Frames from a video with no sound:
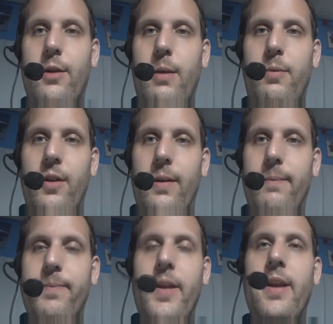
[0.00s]
Now,
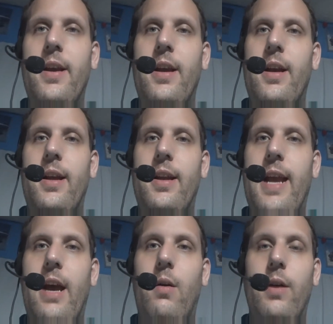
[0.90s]
here's the bad
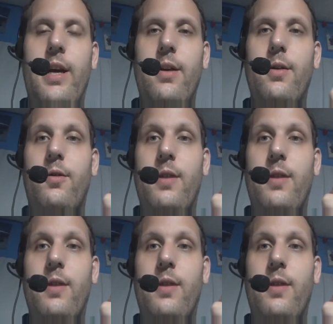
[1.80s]
thing about this.